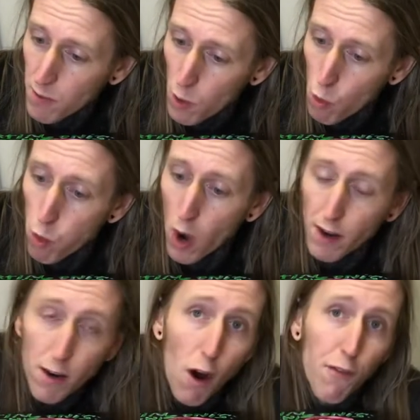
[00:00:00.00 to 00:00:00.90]

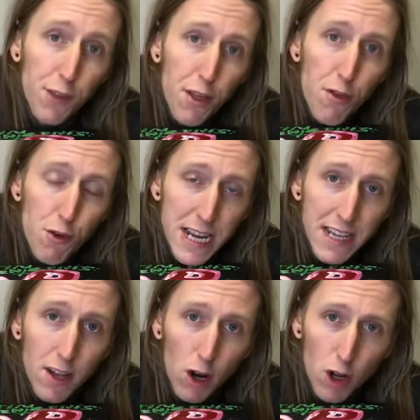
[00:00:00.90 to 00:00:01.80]
one of the three
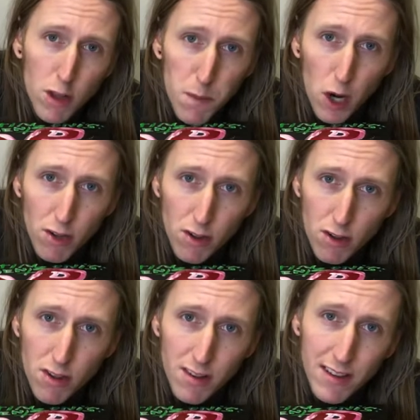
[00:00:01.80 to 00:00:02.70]
deluxe
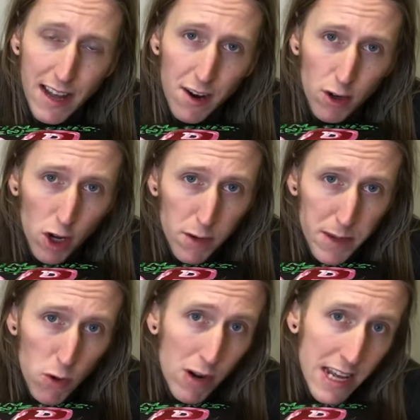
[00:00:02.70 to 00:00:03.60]
boxes that are going to be
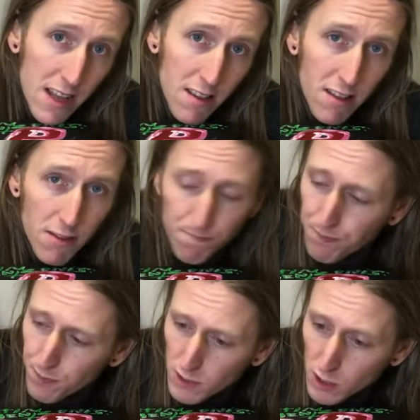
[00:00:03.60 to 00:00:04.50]
released,
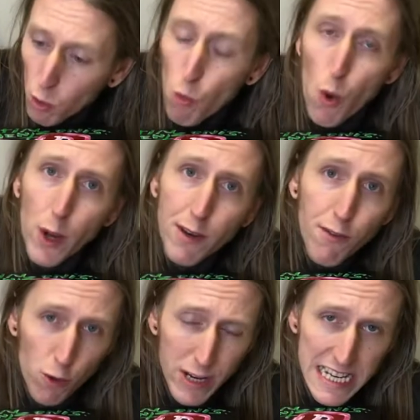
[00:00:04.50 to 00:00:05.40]
one
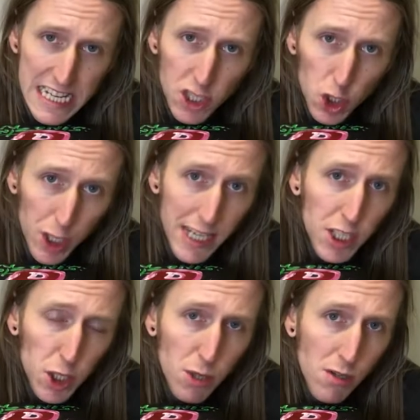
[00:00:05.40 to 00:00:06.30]
for each
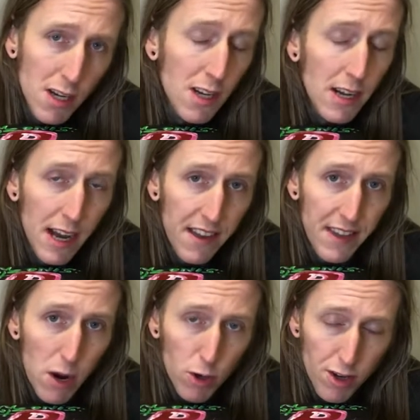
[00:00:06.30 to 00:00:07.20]
issue. And
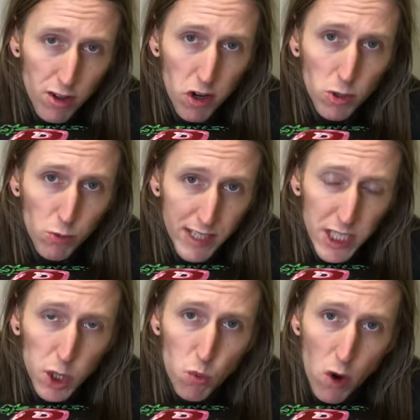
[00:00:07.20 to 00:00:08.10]
now we're going to start with
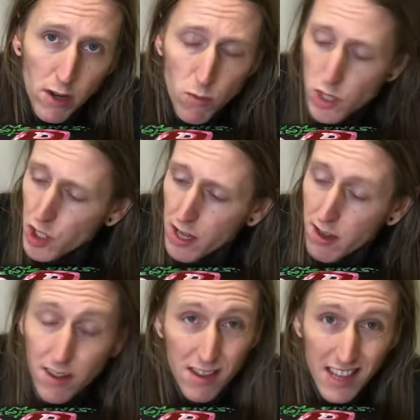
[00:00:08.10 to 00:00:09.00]
issue one, which is
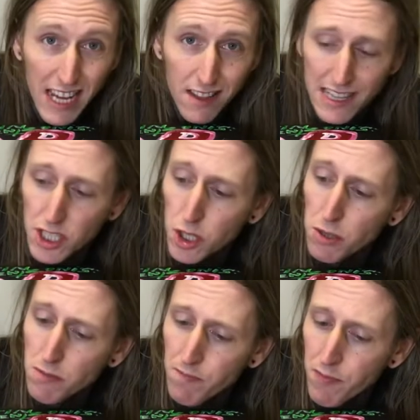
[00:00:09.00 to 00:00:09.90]
the sex issue,